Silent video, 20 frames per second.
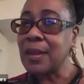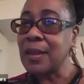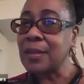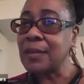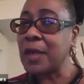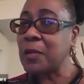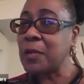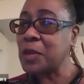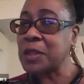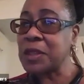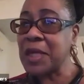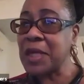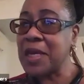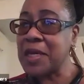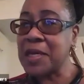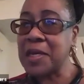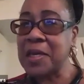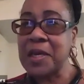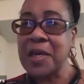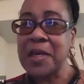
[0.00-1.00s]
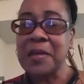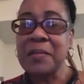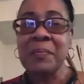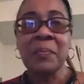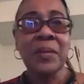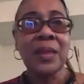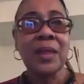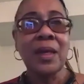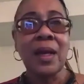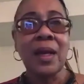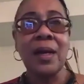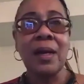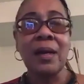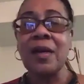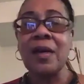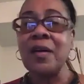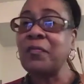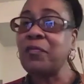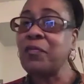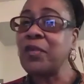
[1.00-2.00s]
They were taking it.
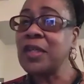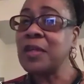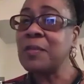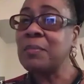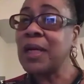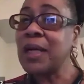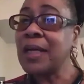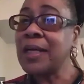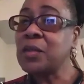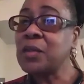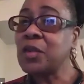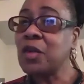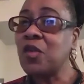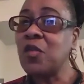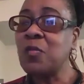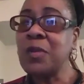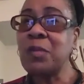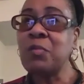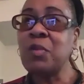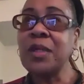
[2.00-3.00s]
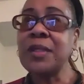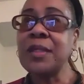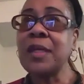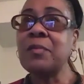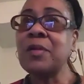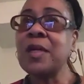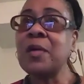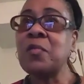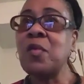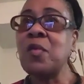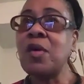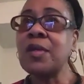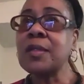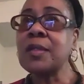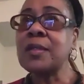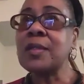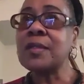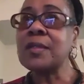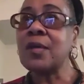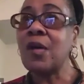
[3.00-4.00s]
A friend of mine told me one day when I walked
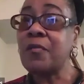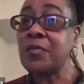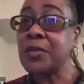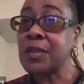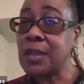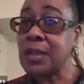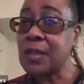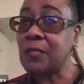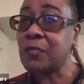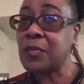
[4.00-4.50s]
in his office, he's a